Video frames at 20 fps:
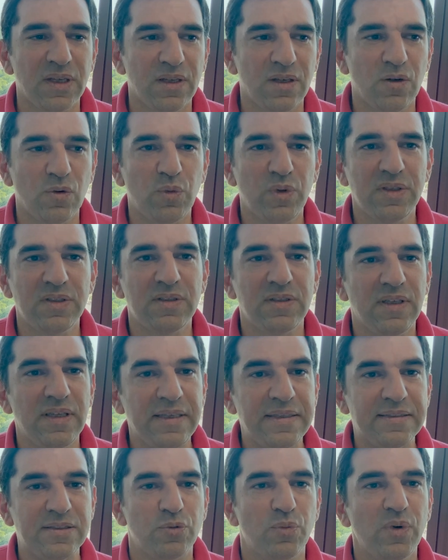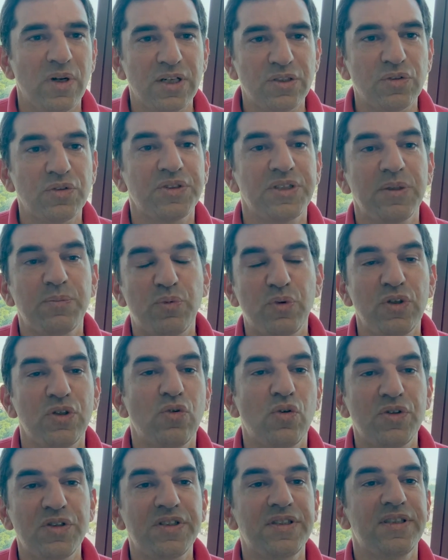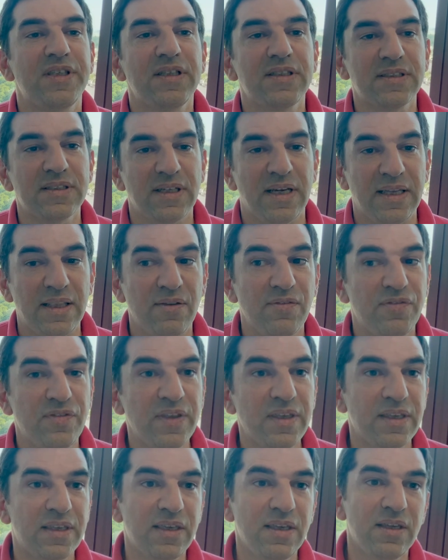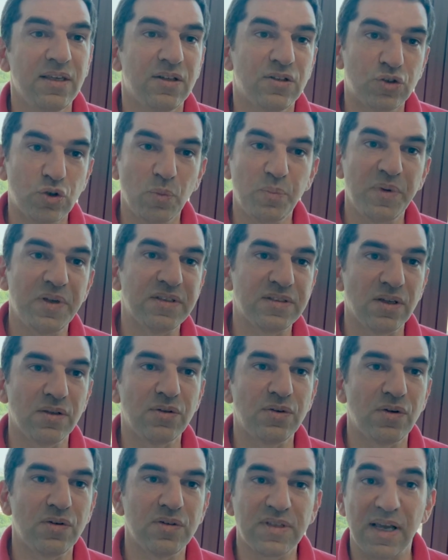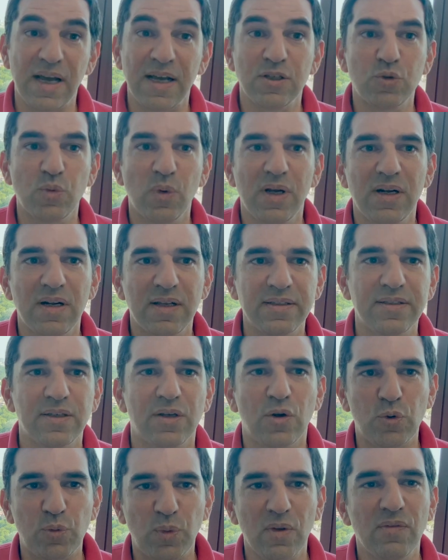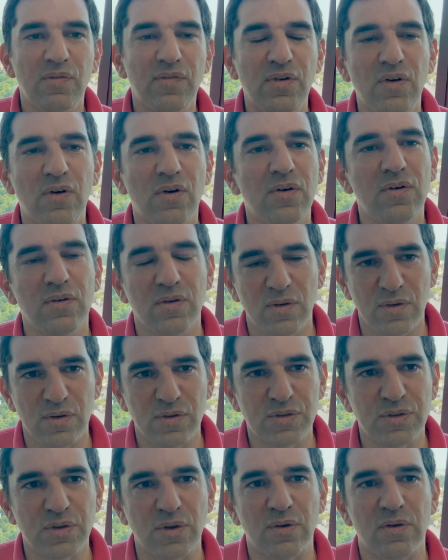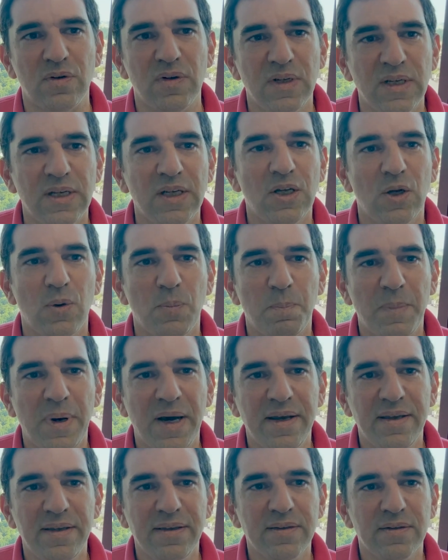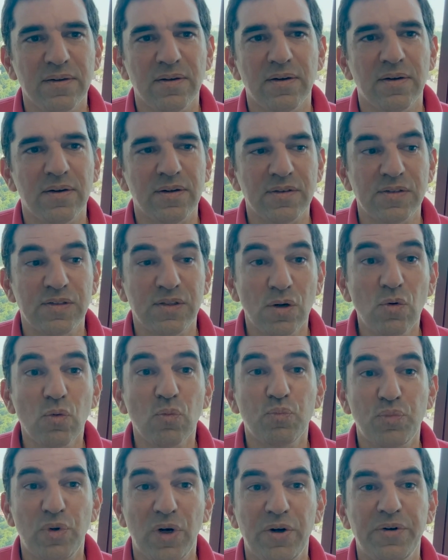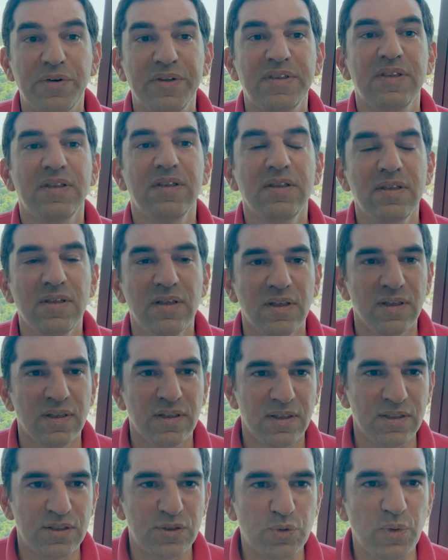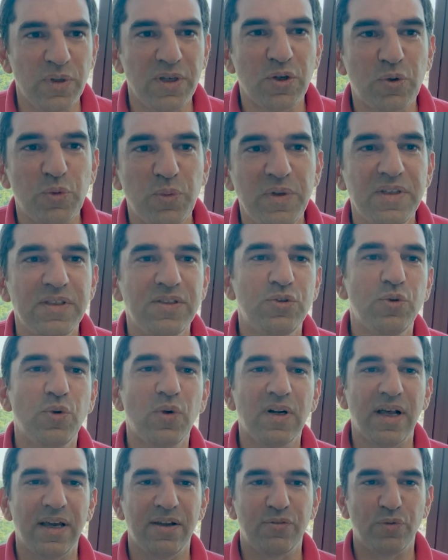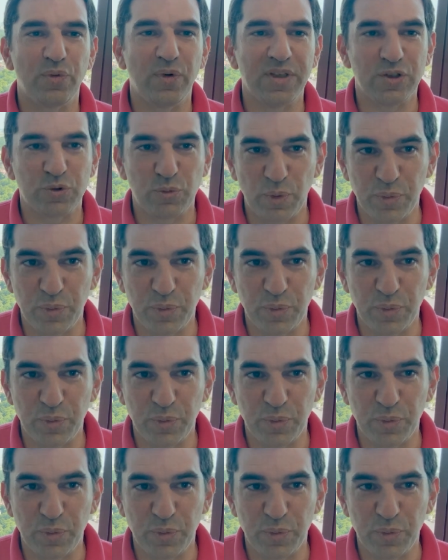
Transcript: with its relationship with logistics, and I'm thinking shopping centers as well as ground floor store. My uh, second priority is to increase ULI French